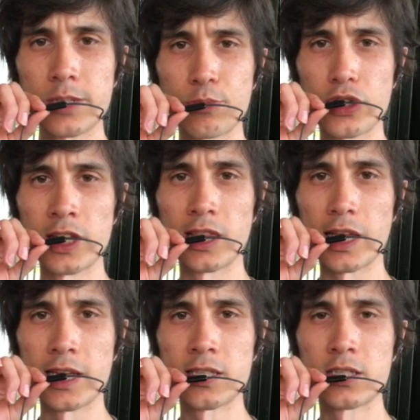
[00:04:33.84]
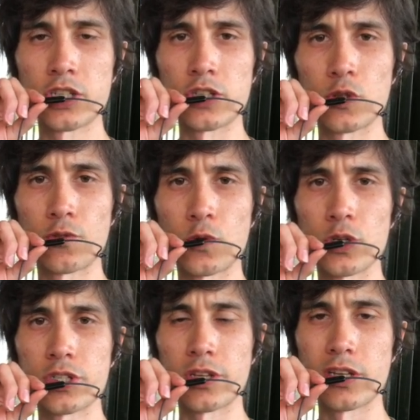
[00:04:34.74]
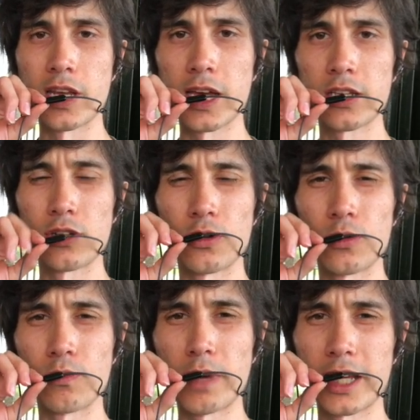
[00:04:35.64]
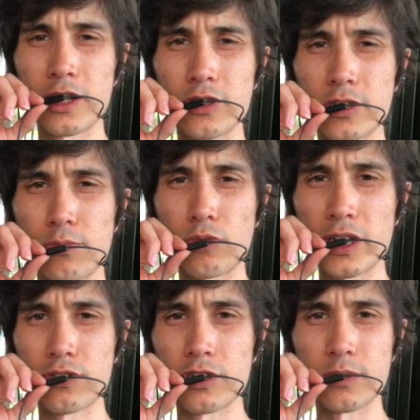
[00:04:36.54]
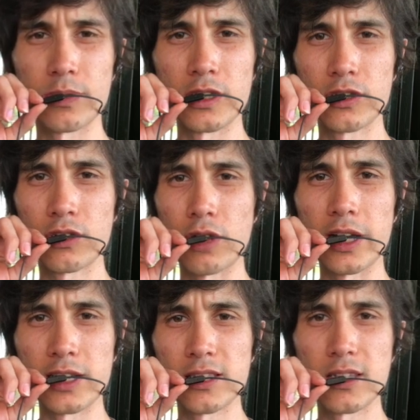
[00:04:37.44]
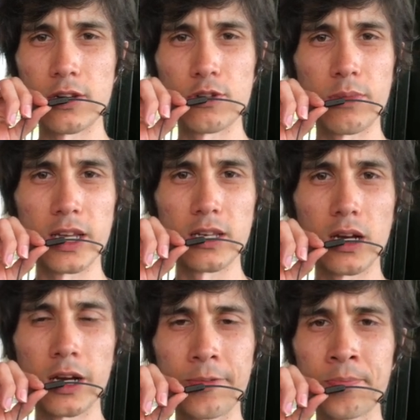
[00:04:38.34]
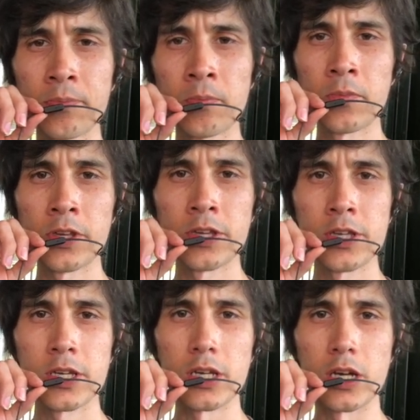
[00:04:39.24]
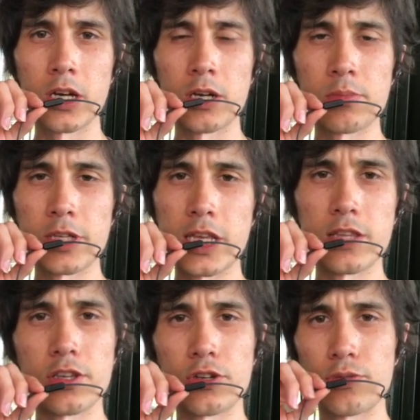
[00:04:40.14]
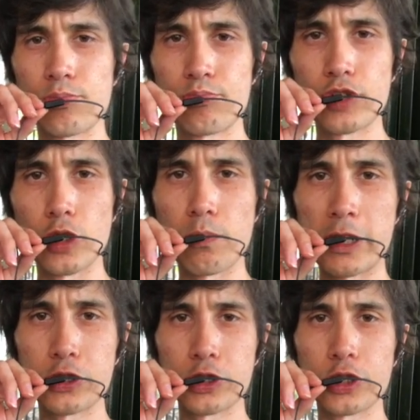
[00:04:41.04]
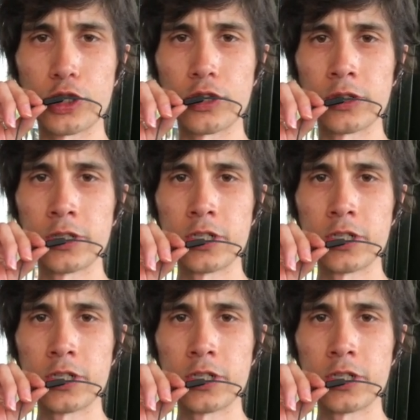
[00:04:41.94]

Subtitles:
pretty light, gentle force on the neck. You might hear some Rice Krispies grinding sound, you might not, and then they'll measure your